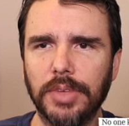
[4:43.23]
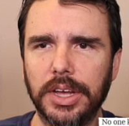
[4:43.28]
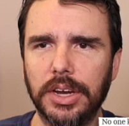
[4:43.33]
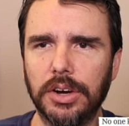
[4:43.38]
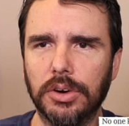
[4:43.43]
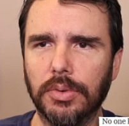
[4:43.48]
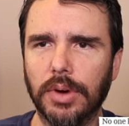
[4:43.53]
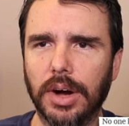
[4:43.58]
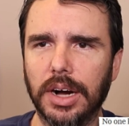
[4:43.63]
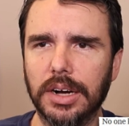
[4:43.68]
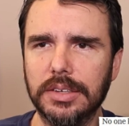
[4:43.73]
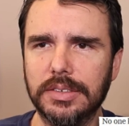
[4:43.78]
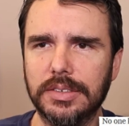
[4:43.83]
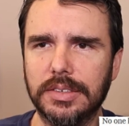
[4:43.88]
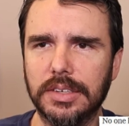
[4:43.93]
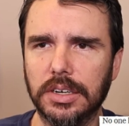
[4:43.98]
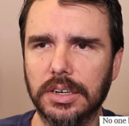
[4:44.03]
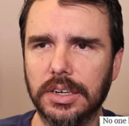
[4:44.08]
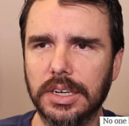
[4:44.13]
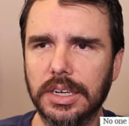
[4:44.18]
in Iraq,
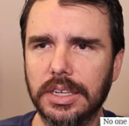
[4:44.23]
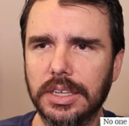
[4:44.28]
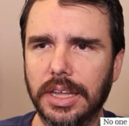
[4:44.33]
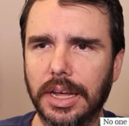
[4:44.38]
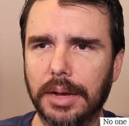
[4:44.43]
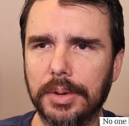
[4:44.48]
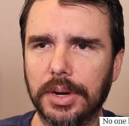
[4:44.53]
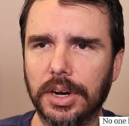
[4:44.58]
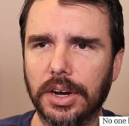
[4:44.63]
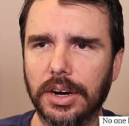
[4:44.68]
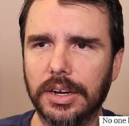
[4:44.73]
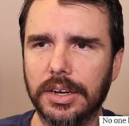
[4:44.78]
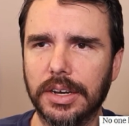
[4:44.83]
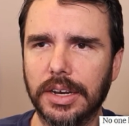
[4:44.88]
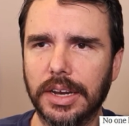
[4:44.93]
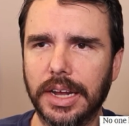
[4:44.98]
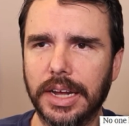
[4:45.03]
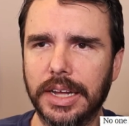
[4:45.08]
Syria, Lebanon,